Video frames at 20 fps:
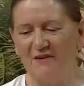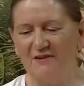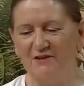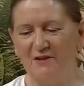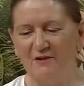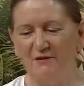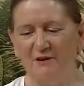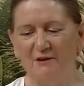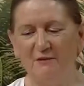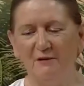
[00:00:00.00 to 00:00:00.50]

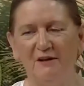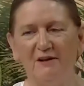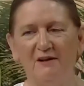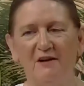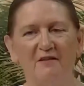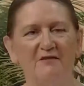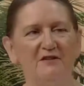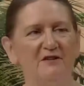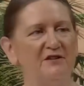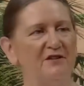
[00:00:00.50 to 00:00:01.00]
So anyway,
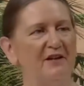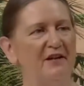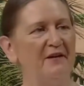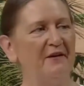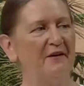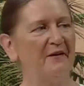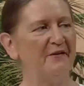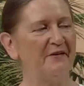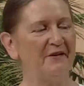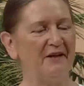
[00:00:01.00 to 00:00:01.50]
if you
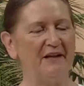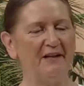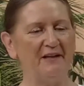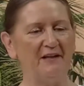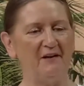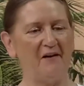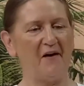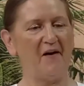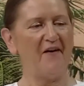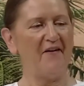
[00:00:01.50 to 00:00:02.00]
say,
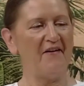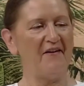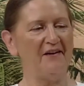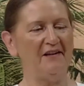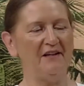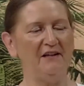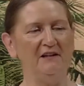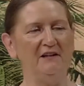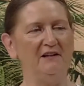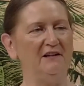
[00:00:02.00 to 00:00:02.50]
okay,
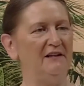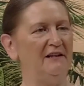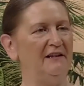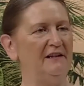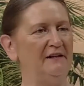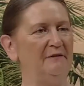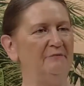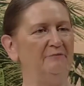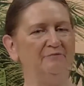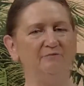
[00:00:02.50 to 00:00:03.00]
I
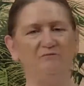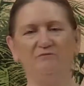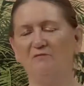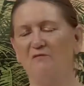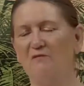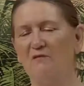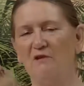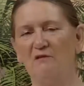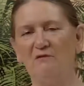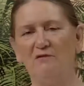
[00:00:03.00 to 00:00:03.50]
am
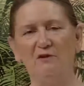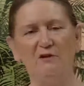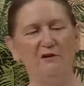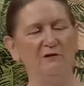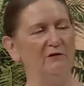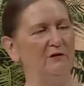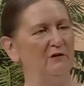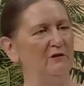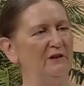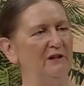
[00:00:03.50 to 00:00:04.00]
full
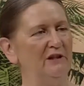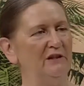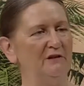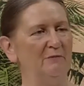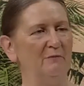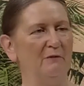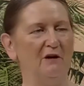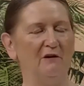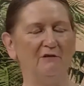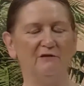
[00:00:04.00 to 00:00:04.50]
of all
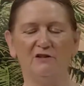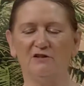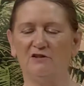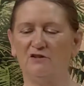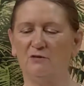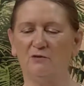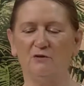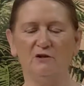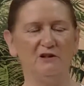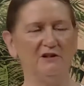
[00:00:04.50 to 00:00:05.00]
these
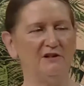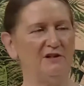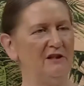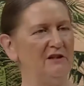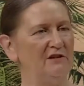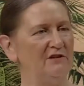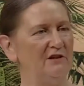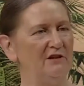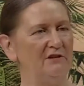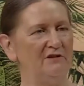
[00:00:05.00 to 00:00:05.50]
marvelous
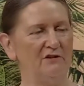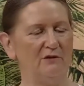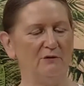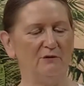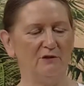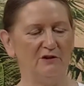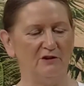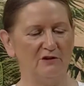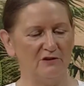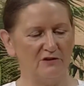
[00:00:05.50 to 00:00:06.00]
qualities and
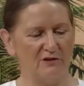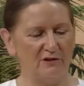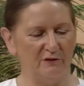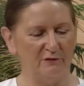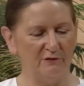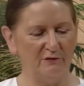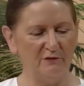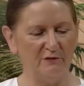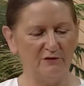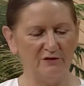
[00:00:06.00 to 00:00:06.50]
so on and
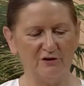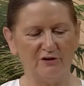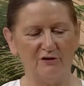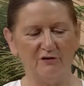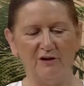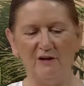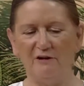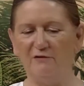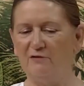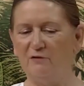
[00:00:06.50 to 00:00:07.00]
so forth, so
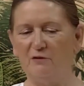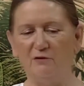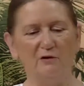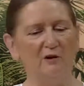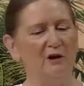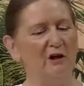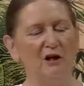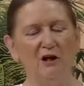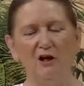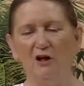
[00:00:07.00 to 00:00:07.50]

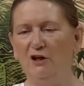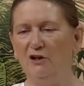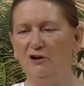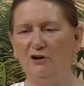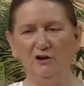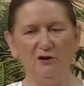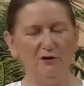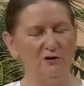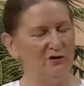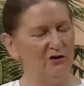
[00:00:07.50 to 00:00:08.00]
therefore
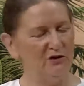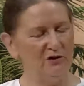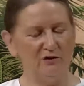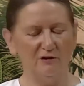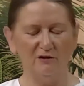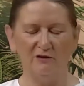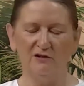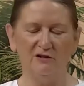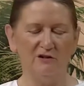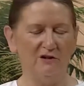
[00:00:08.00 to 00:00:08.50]
you
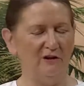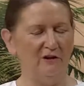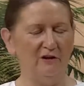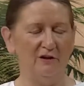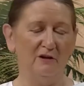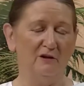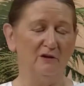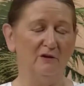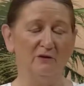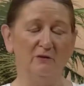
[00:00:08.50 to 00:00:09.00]
should,
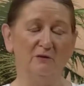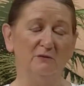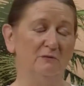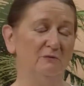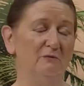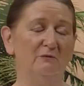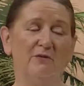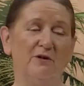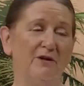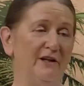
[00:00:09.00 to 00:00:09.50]

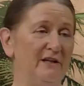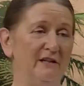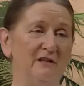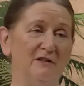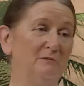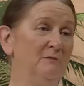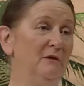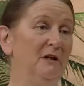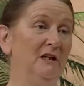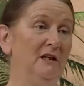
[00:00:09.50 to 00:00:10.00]

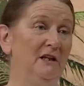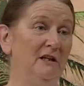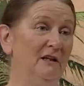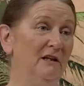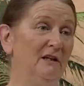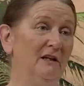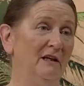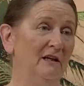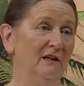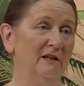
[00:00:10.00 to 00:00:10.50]
praise
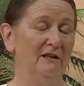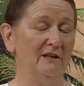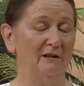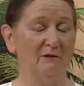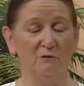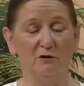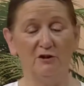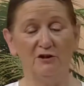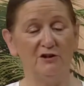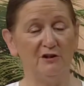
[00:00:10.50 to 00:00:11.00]
me
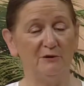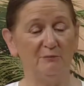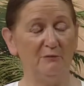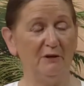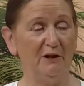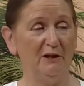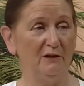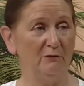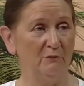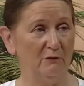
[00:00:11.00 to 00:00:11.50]
and worship
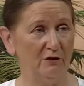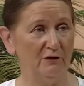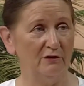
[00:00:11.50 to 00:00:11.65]
me and